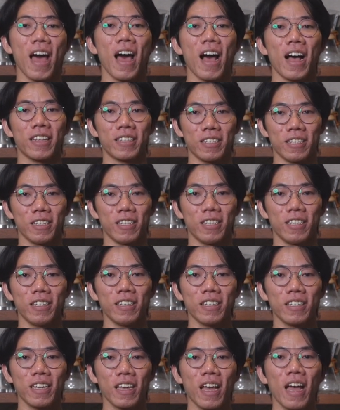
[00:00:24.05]
acidity,
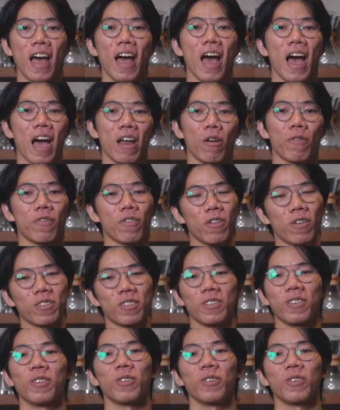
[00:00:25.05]
and of course,